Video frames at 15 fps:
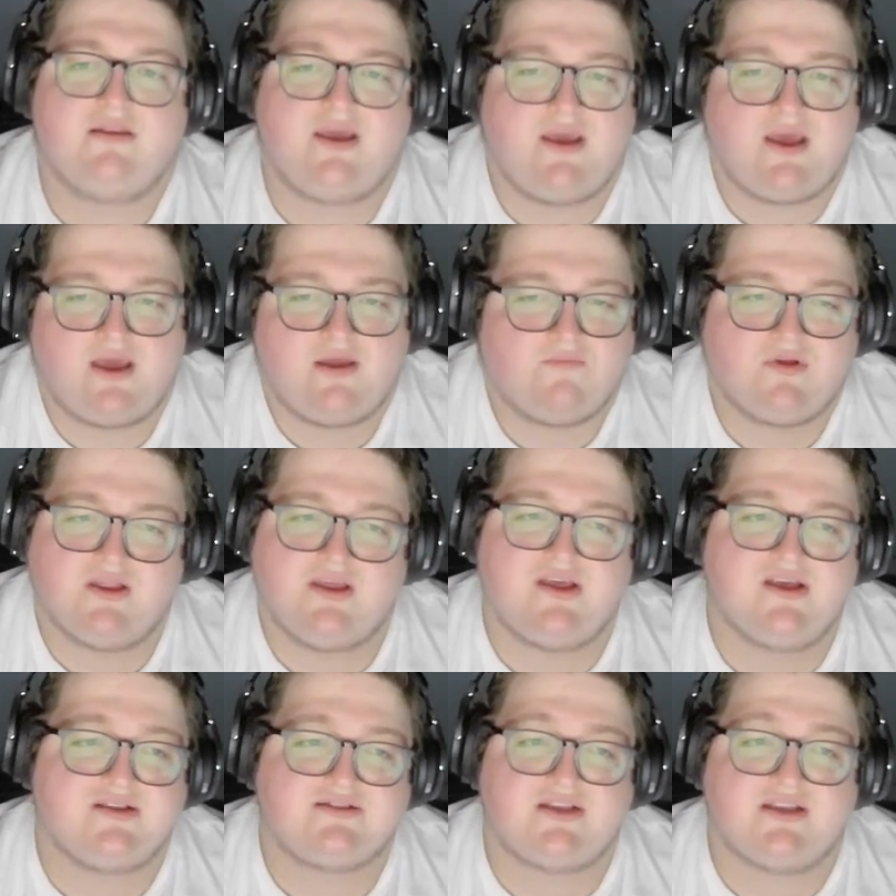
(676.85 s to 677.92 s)
It really
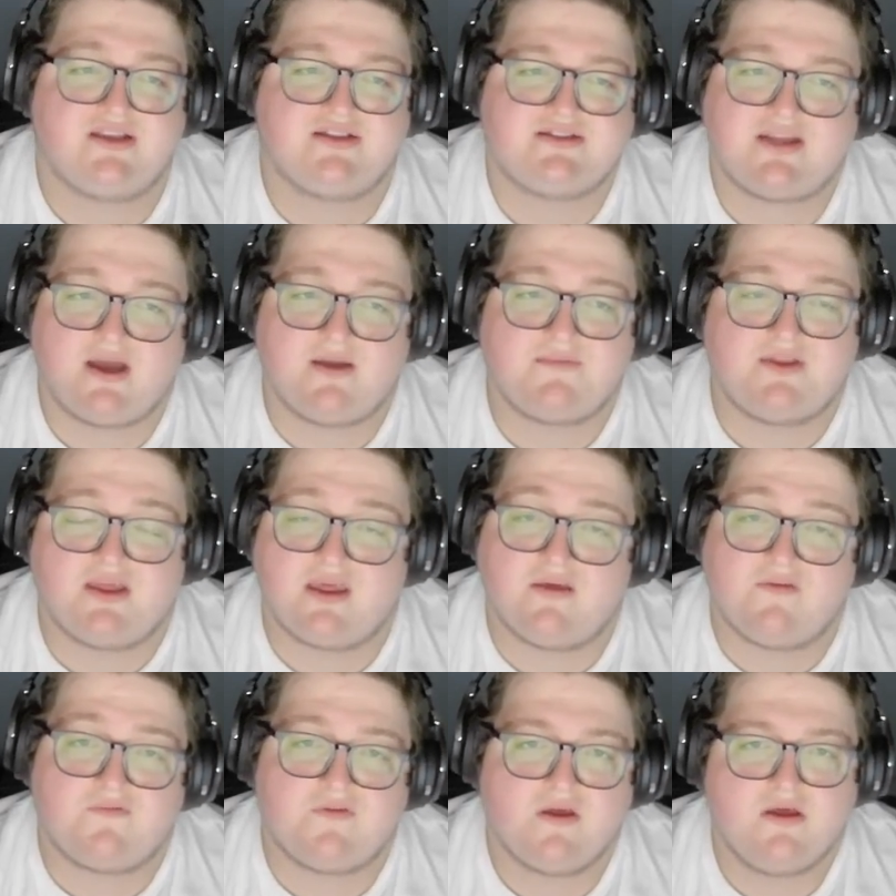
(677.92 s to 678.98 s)
is. And it's time to
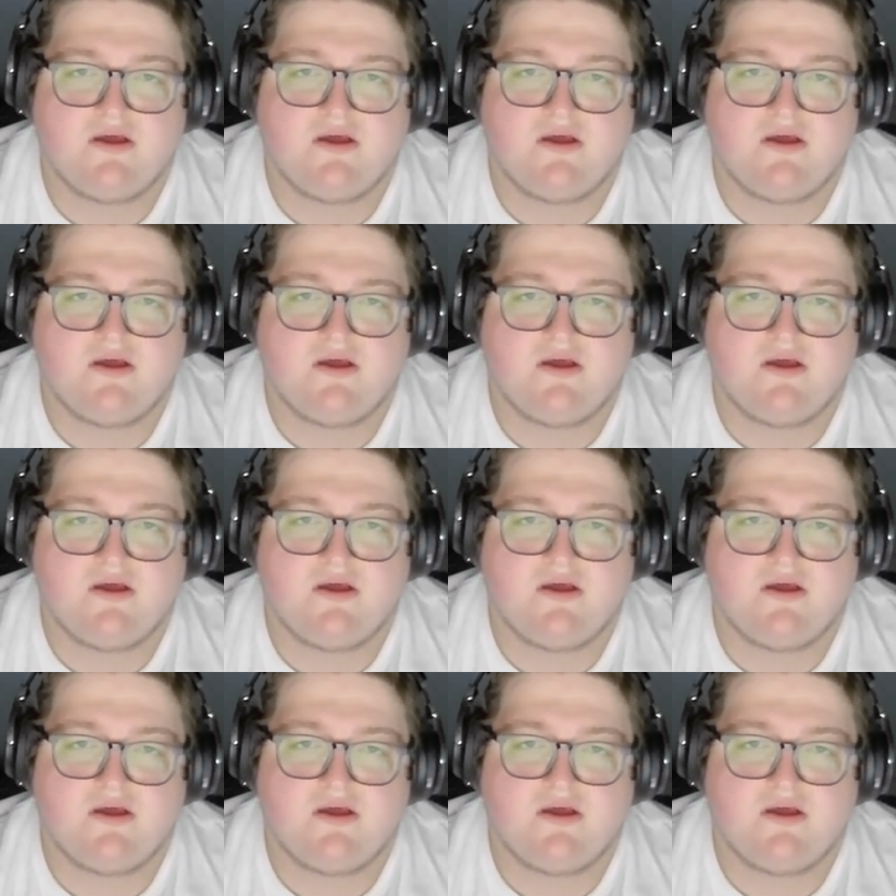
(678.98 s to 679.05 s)
give